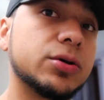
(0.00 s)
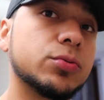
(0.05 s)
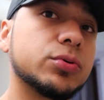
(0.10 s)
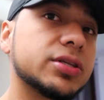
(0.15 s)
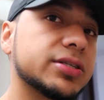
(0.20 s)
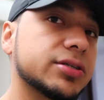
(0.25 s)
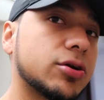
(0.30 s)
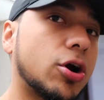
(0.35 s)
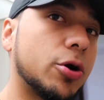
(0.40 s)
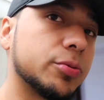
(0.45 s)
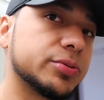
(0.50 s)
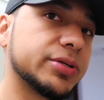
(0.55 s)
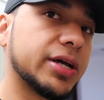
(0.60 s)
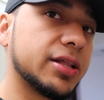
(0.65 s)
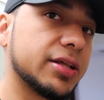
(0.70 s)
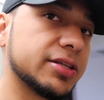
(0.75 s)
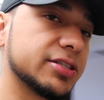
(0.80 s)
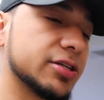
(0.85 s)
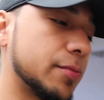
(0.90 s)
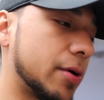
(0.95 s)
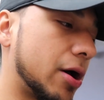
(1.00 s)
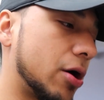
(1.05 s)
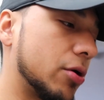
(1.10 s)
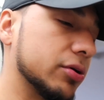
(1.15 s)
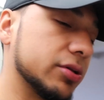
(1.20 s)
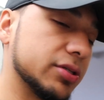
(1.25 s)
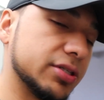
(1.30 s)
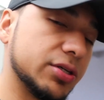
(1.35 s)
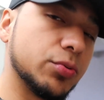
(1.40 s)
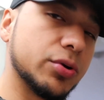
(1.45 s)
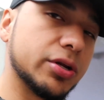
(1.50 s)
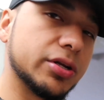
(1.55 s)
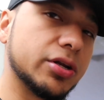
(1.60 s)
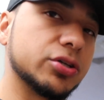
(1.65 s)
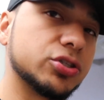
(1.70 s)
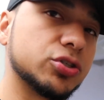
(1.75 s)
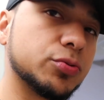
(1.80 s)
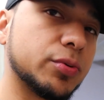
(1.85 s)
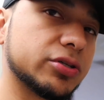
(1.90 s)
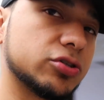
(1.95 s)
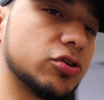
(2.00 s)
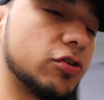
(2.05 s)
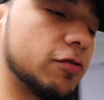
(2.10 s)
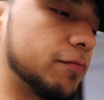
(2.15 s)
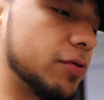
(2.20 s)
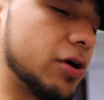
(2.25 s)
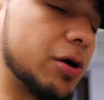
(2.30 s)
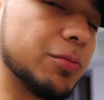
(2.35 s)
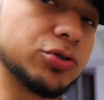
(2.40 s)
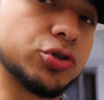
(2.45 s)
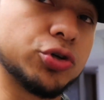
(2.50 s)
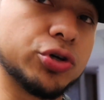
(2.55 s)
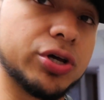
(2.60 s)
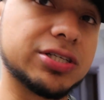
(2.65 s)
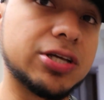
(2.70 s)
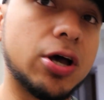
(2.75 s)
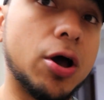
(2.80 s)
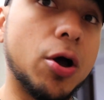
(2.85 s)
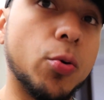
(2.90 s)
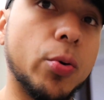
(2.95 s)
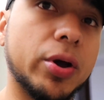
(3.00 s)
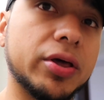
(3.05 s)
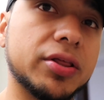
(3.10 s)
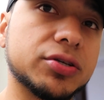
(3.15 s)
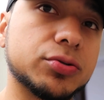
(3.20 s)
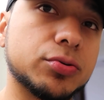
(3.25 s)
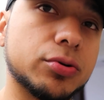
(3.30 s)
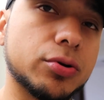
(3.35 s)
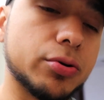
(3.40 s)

what this carb cycling is about and see what it does to myself. But I'm gonna show you guys how I weigh this real